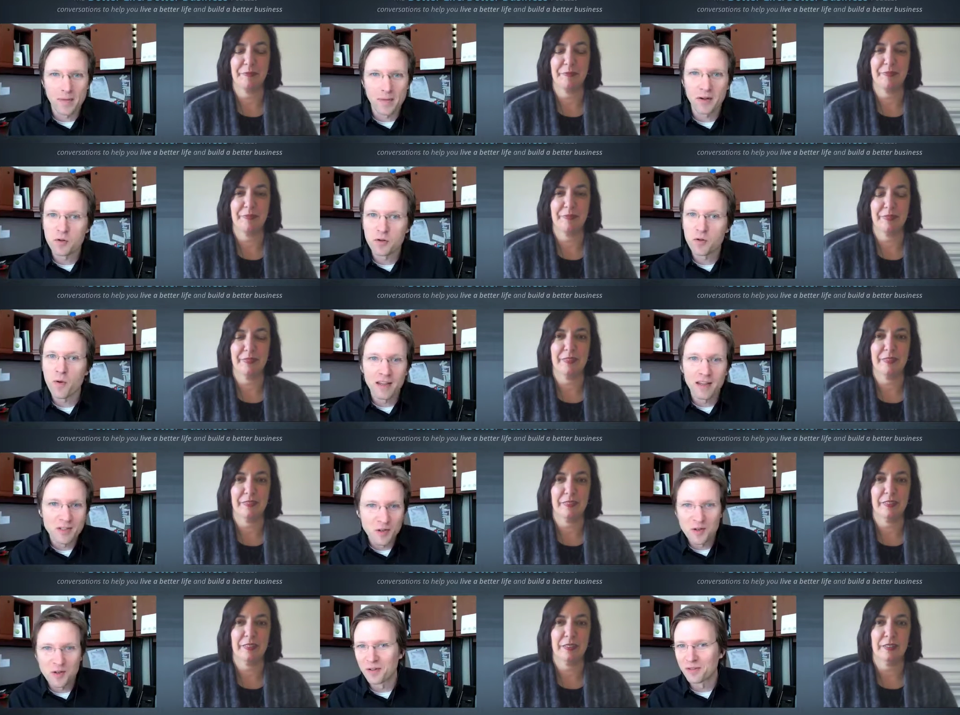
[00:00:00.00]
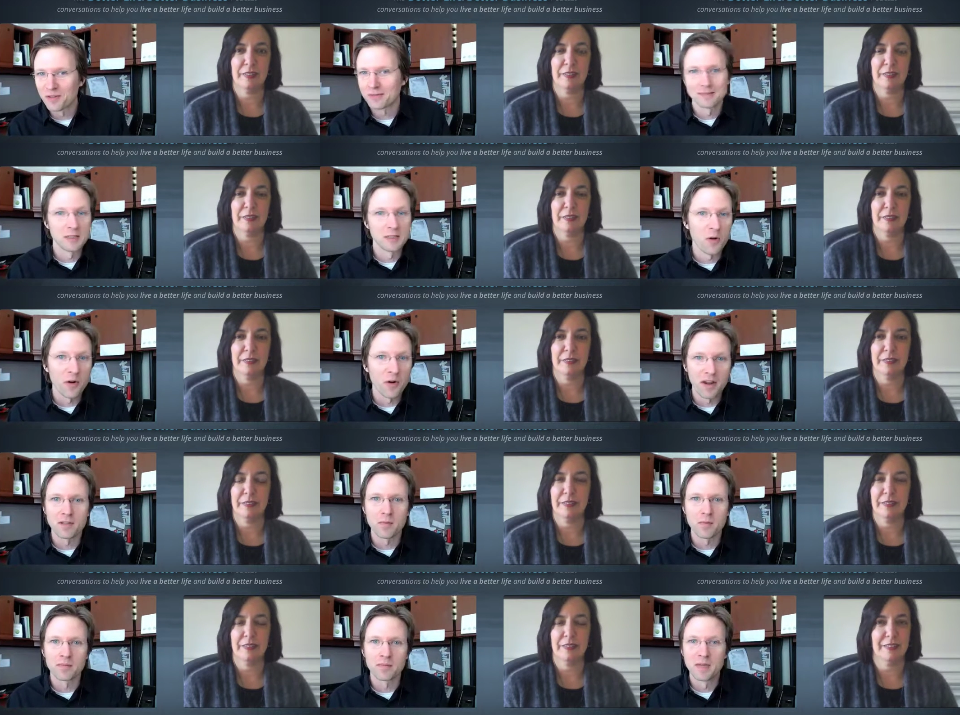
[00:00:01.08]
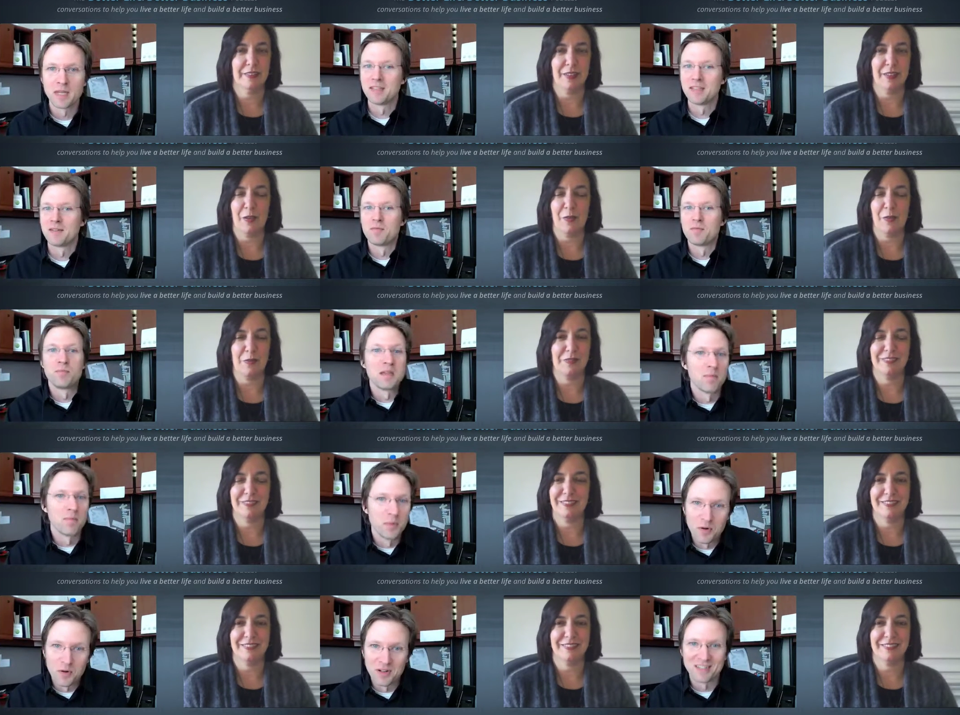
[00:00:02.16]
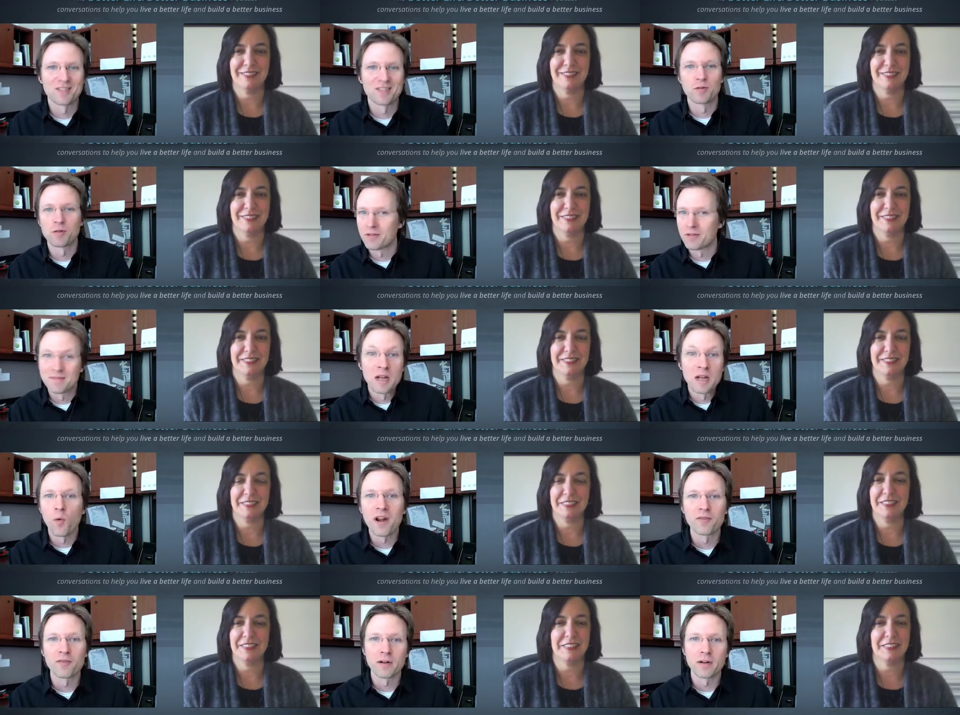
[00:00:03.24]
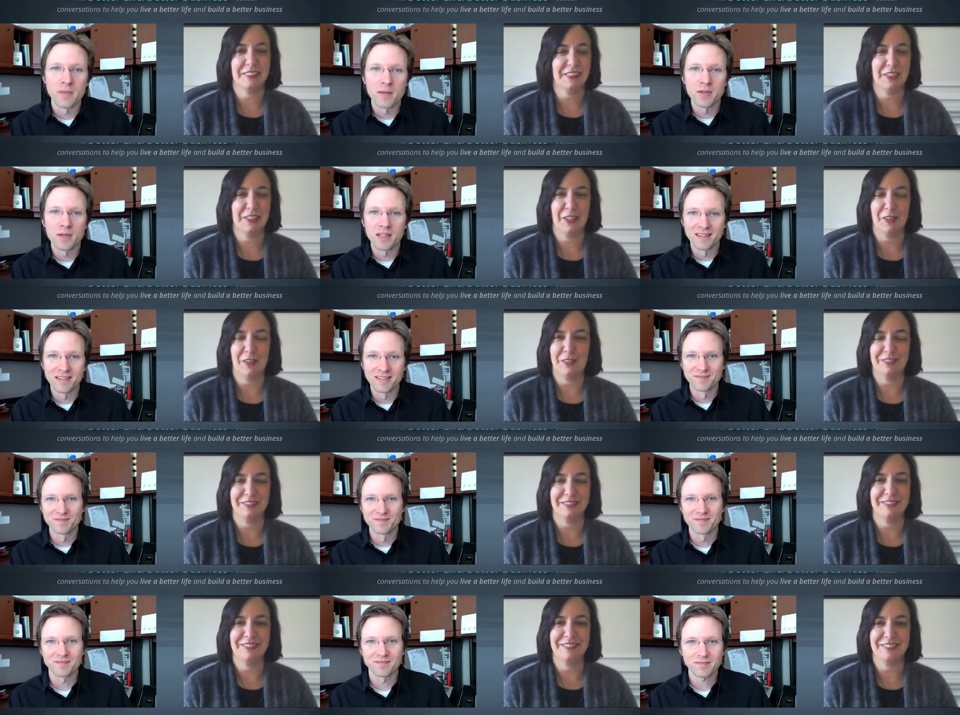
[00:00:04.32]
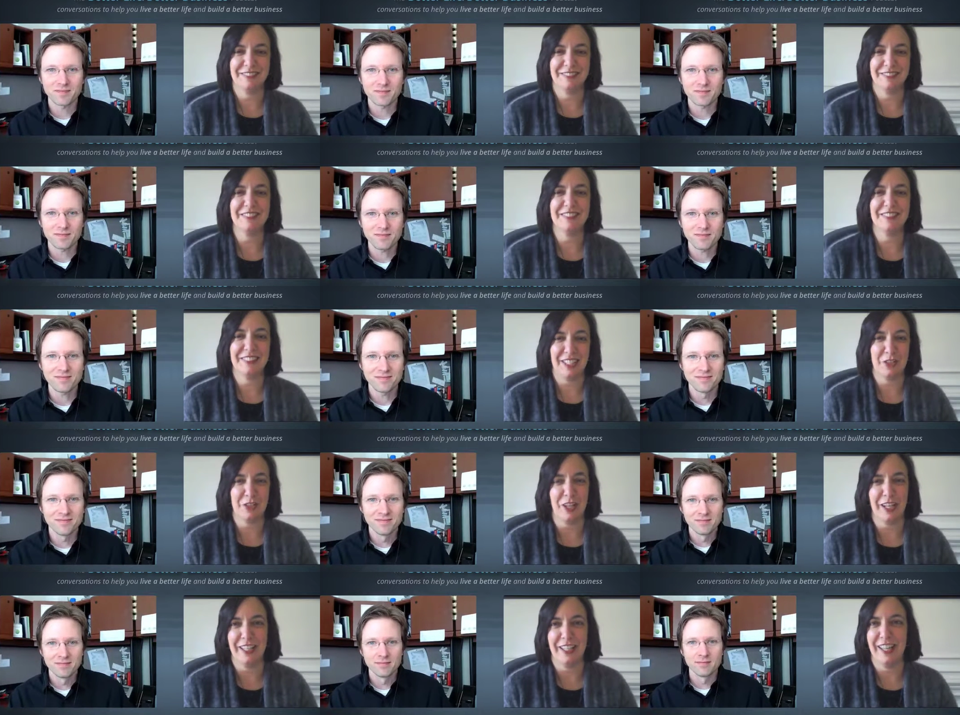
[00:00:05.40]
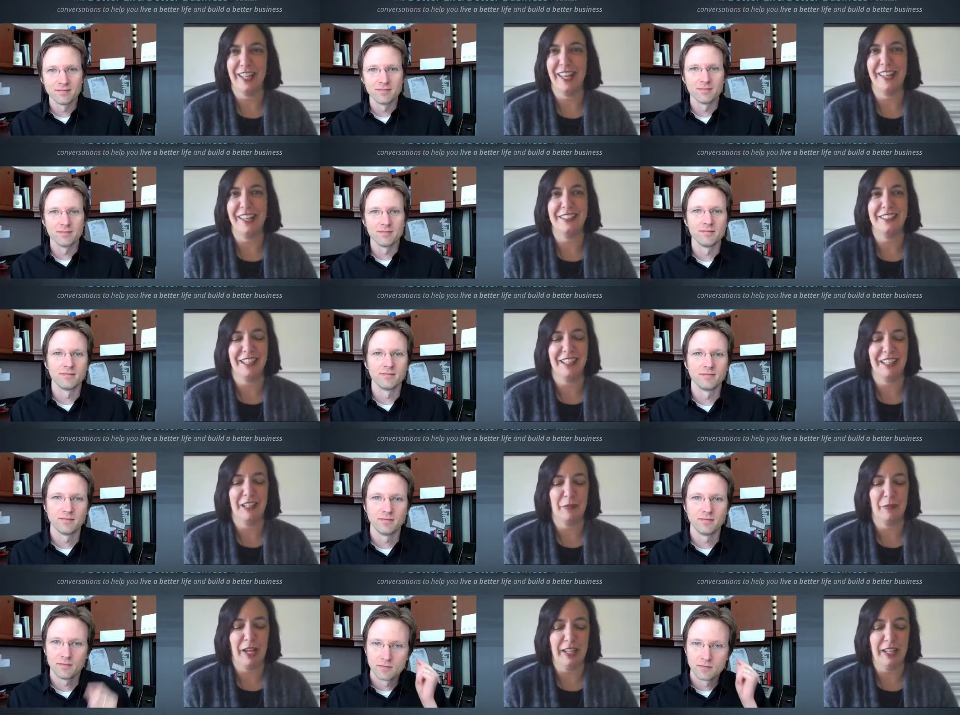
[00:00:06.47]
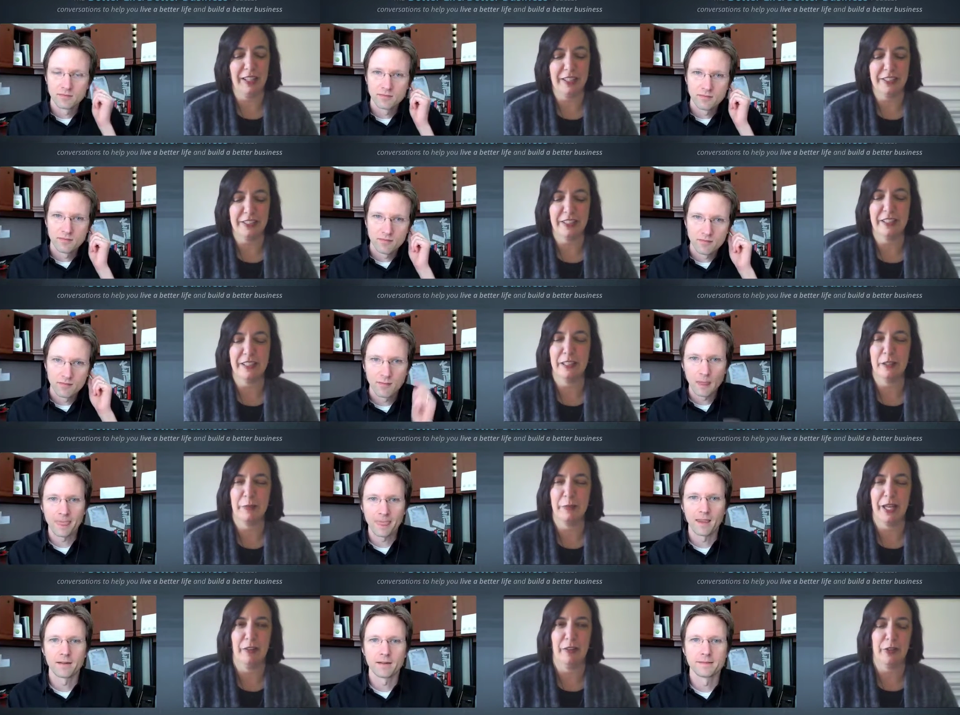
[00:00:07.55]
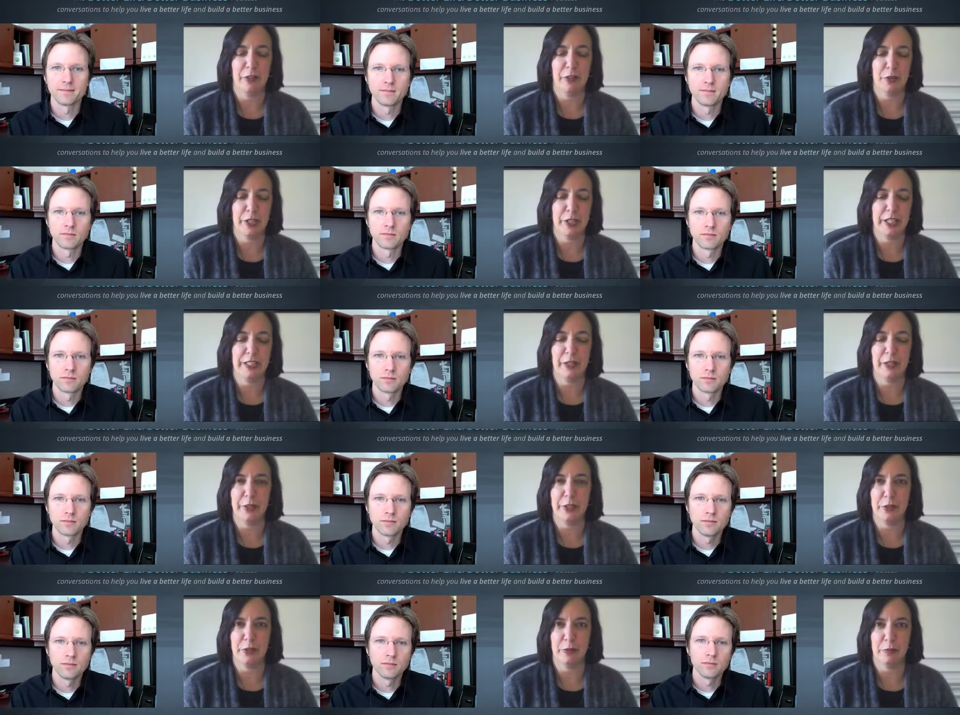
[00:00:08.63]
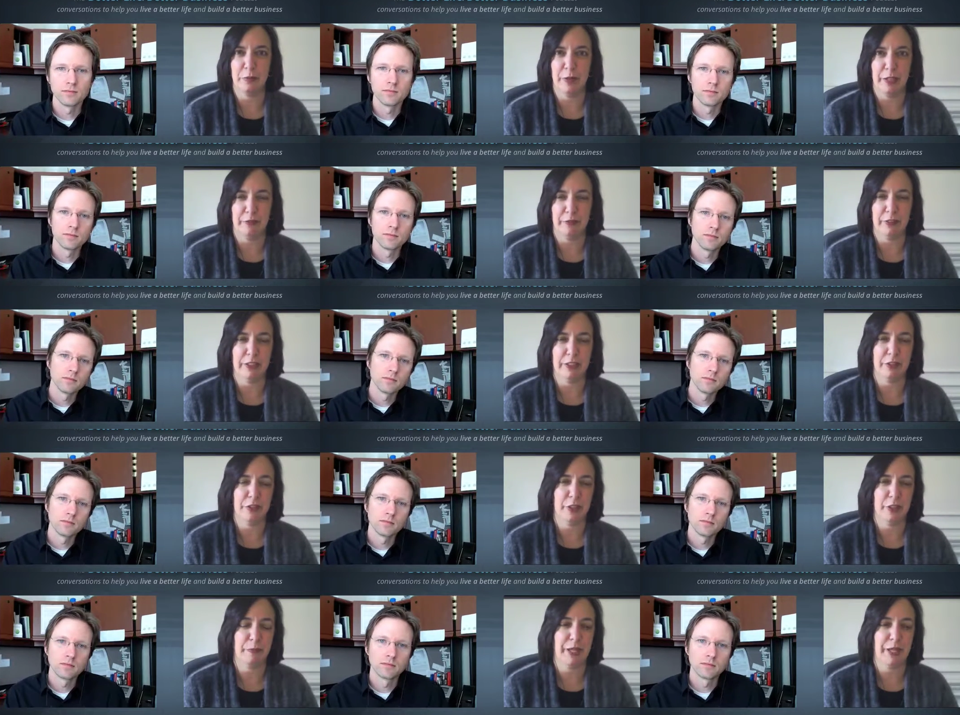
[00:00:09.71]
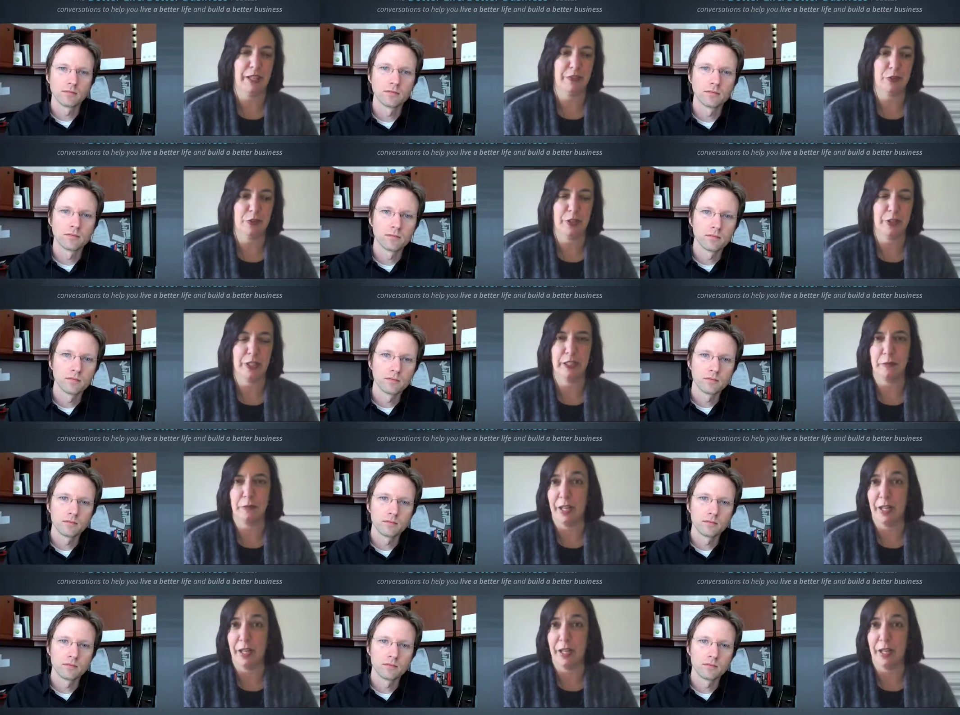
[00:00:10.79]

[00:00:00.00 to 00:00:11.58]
Speaker 1: talking about New Age. You don't you don't have to be a Buddhist or you know whatever it may be.
Speaker 2: That's right. And uh, I like to think about the training that we do in mindful leadership as training the